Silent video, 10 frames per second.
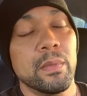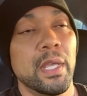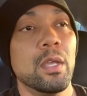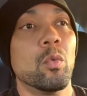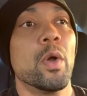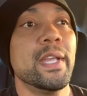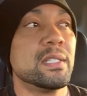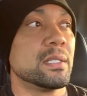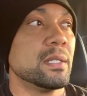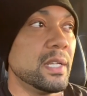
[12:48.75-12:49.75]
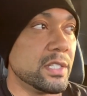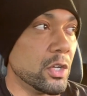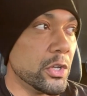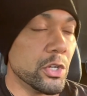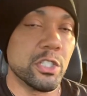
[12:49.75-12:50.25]
It waits
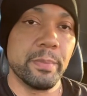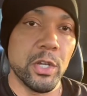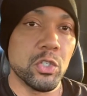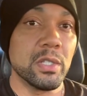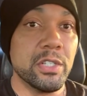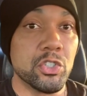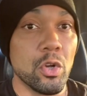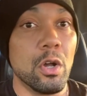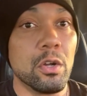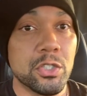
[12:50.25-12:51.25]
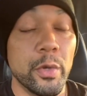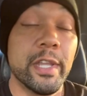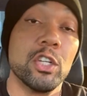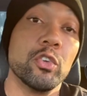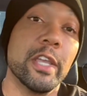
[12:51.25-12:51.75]
until you're spiritually strong so it
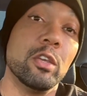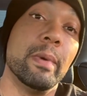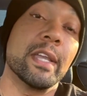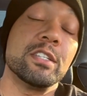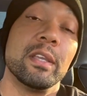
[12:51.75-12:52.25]
can drag you back